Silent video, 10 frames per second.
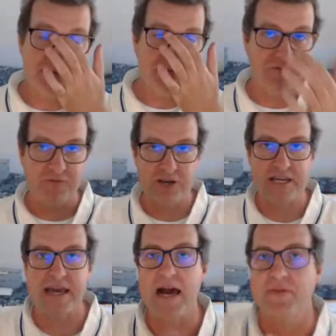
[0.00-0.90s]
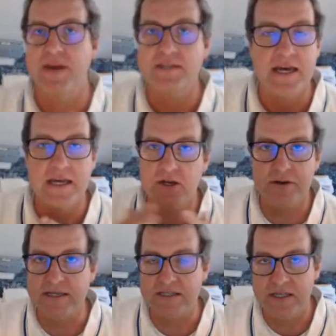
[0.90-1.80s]
some people freak out. They
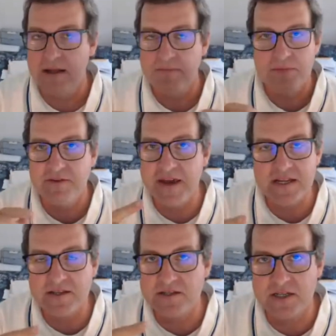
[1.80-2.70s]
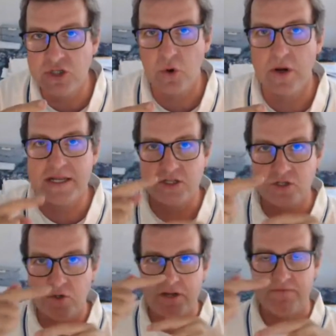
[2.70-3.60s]
say, Chris, the vectors are
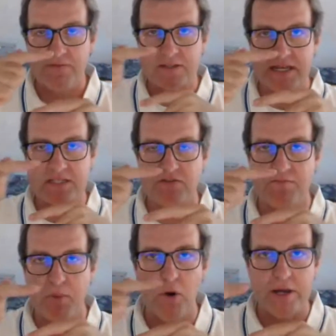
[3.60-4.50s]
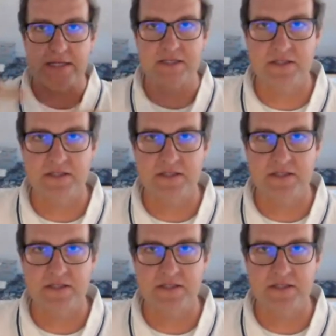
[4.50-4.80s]
joining two different sets of